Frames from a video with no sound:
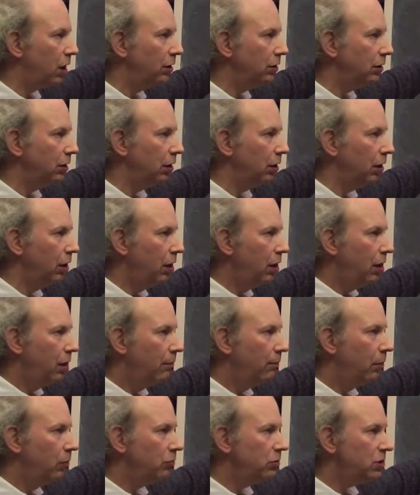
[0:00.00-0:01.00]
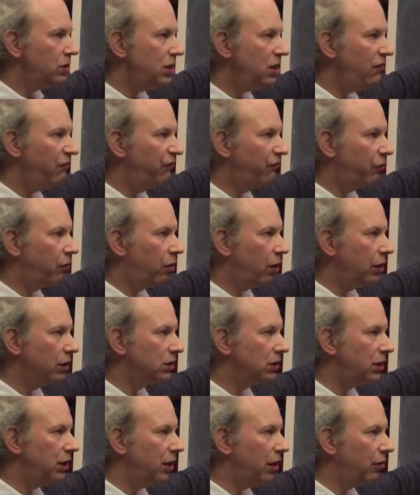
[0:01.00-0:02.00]
our little motif for our
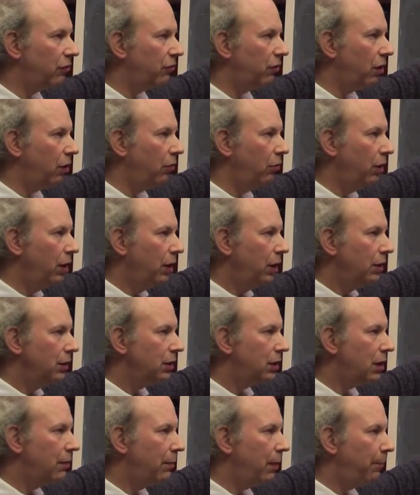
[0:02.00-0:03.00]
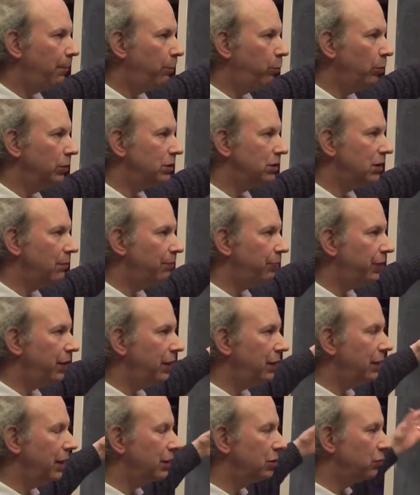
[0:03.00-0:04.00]
scarecrow to come up with
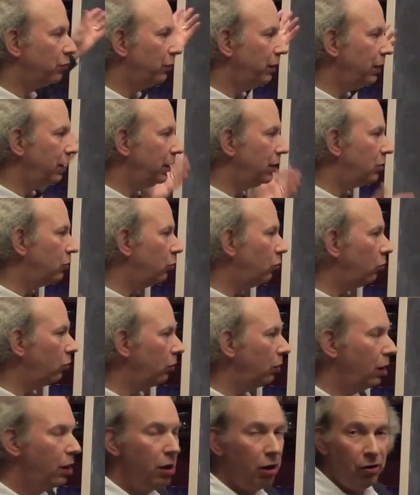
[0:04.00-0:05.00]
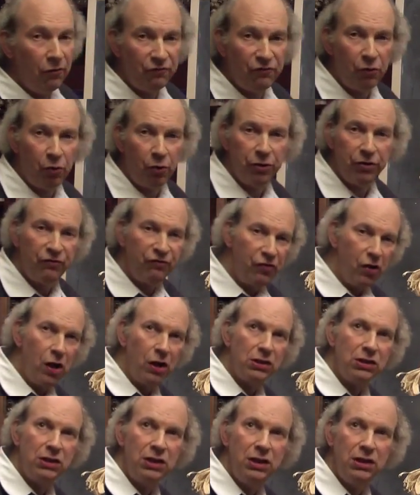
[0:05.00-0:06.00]
something that's really cool for the
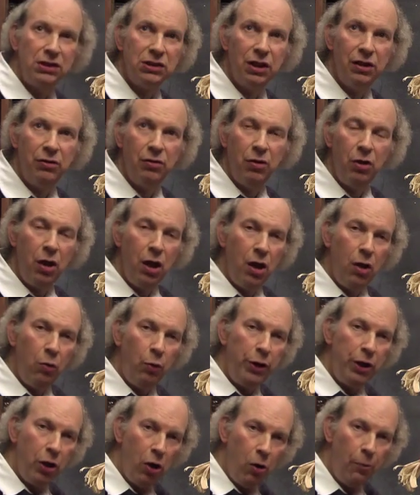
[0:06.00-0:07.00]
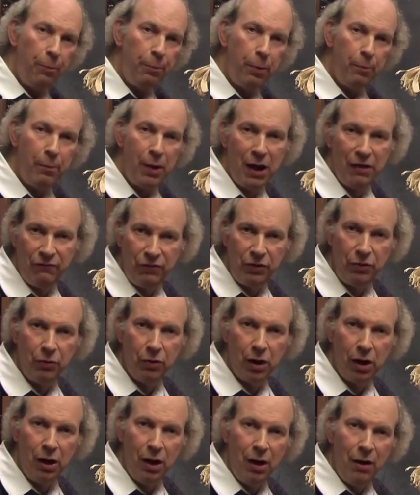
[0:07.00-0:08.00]
fall season. We hope, my
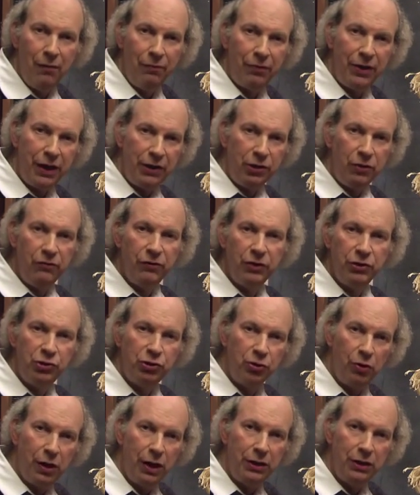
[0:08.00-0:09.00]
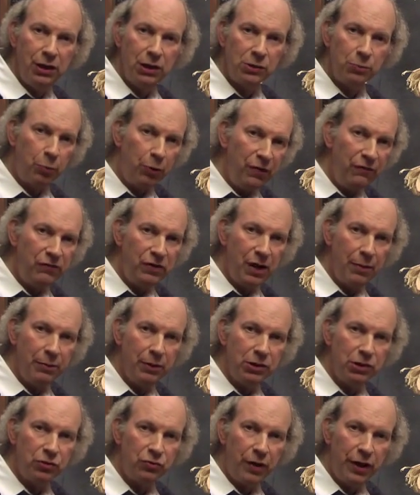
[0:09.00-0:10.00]
viewer, that you've enjoyed this brief
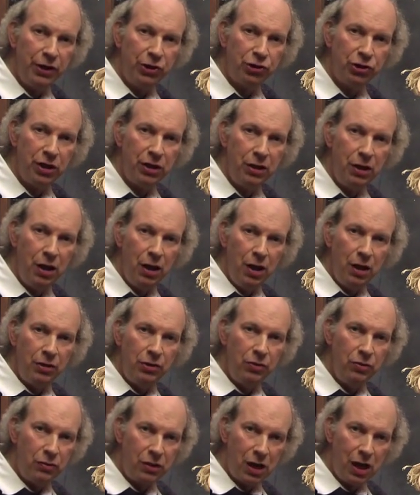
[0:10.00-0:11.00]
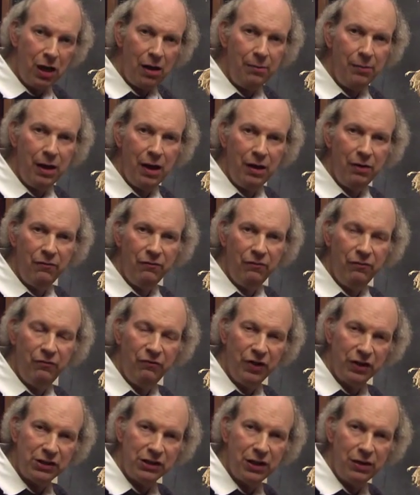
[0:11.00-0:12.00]
demonstration. Do come and
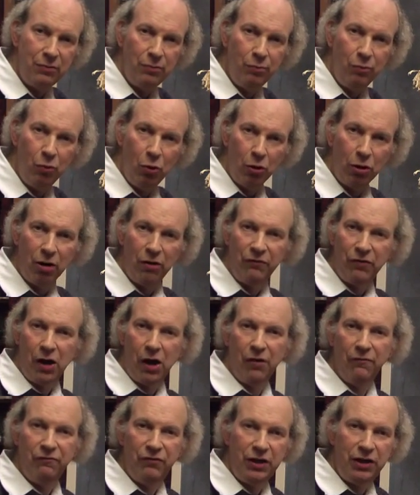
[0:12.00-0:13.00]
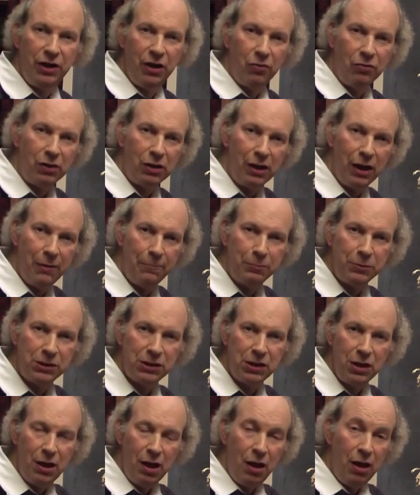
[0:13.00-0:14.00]
visit more of our video
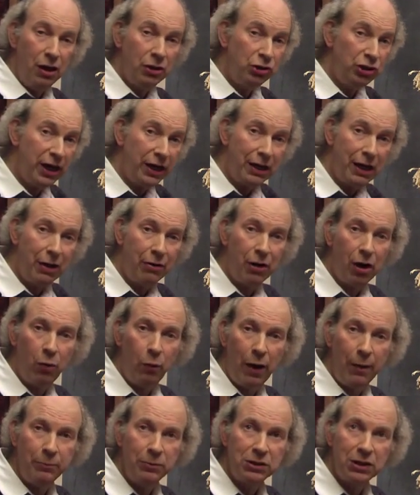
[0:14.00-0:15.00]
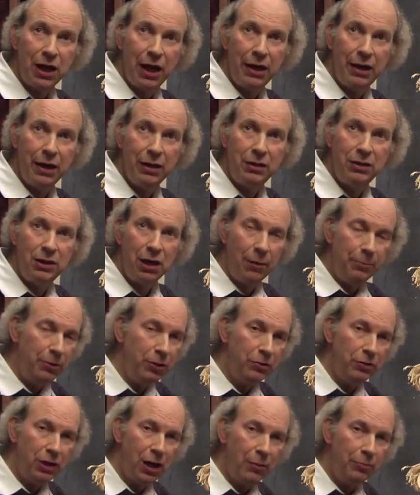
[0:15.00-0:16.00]
clips. Check out our website at
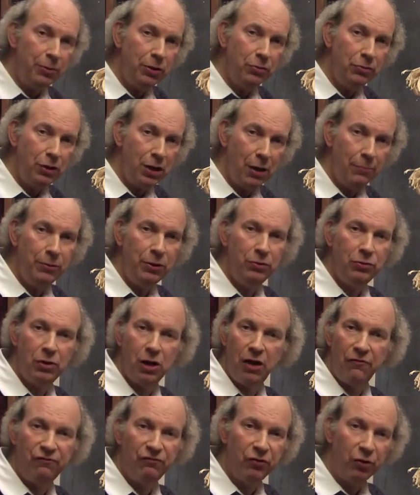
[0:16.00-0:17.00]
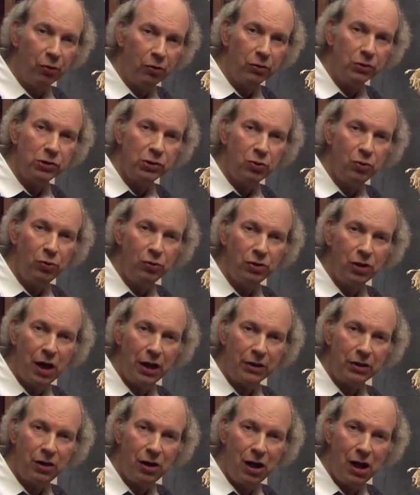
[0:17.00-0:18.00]

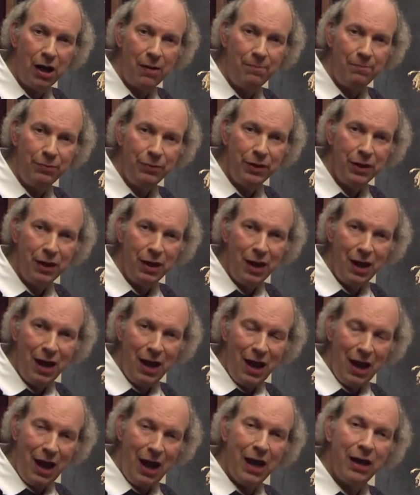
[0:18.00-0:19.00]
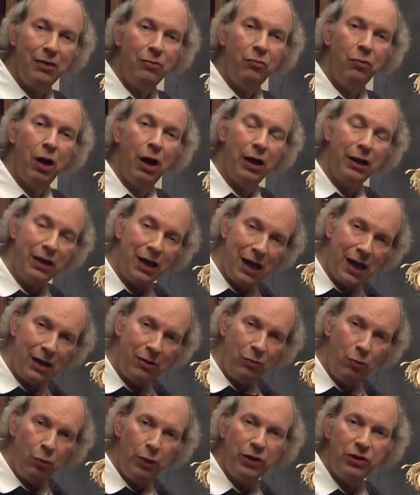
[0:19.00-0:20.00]
www.floralschool.com. And
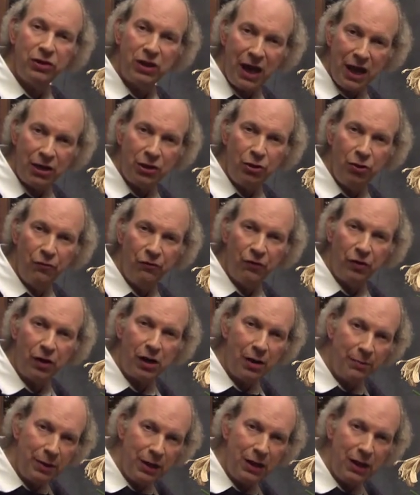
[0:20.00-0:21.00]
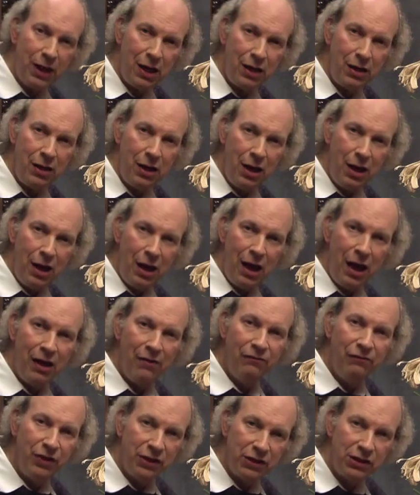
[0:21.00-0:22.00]
again, we thank you for coming in
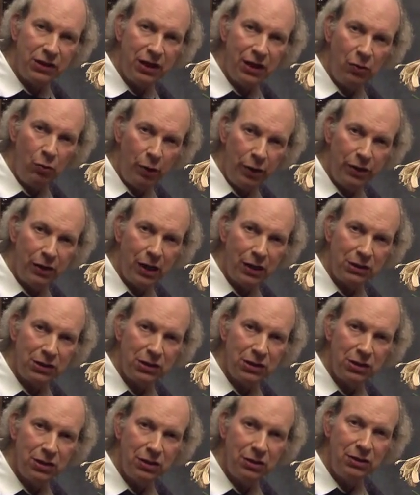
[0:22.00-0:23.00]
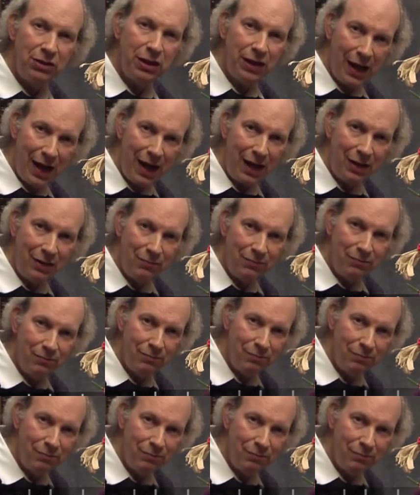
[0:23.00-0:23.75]
and visiting with us today.